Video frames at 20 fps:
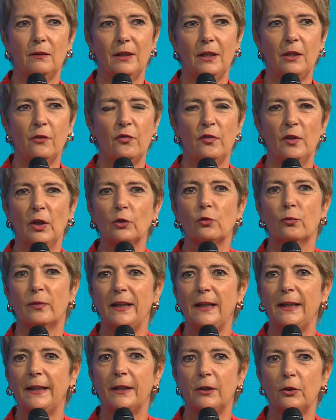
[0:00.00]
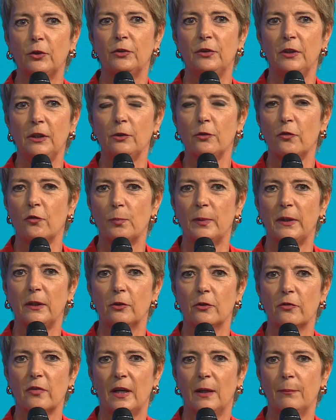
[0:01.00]
is not really good news
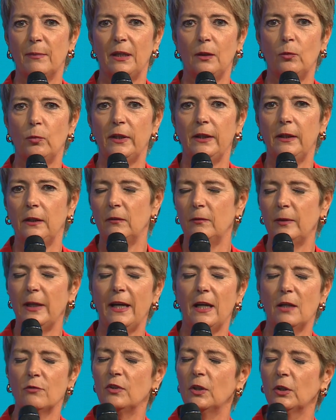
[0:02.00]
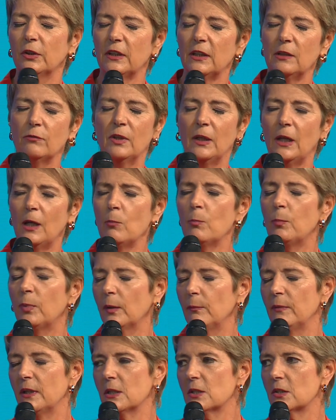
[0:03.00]
because, I mean, we have not even
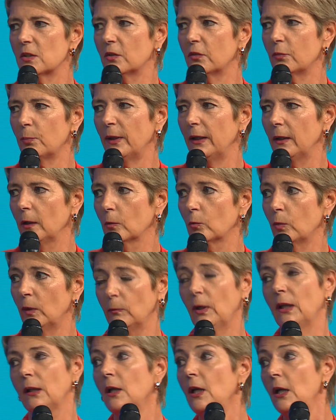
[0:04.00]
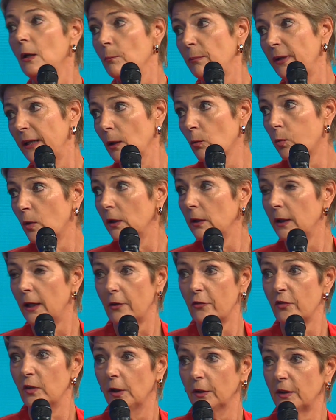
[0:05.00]
implemented Pillar 1
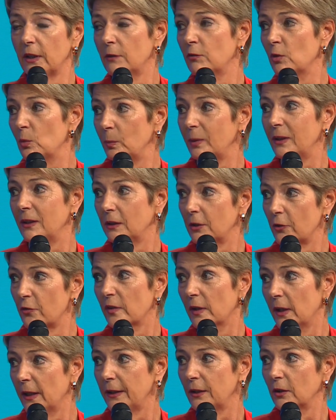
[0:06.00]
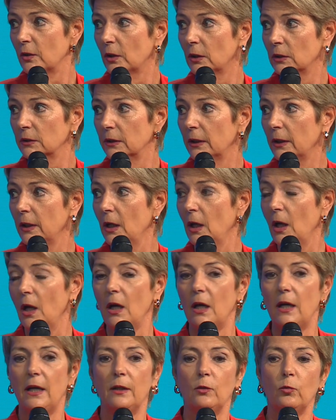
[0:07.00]
has not even been decided on.
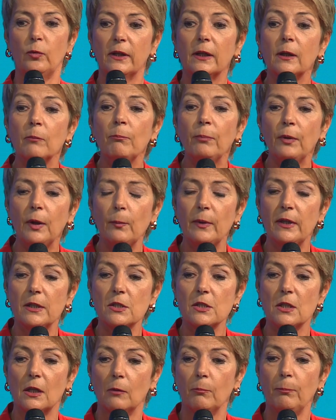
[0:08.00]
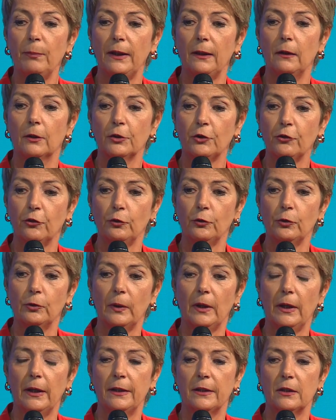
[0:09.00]
And we're implementing Pillar 2.
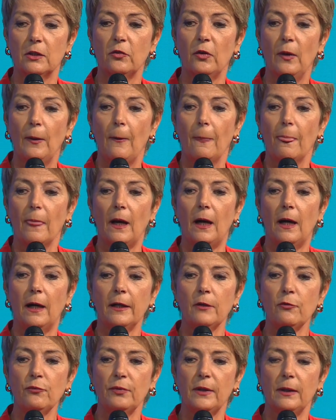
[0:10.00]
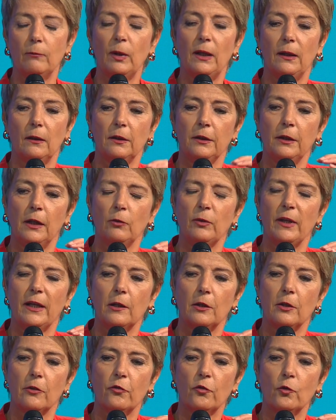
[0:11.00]
And I feel, well,
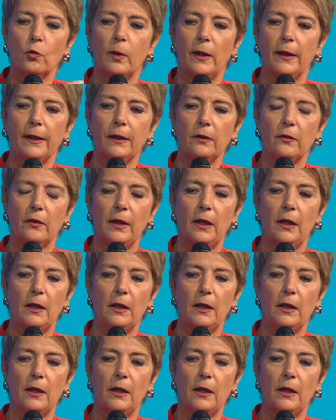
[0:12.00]
there is quite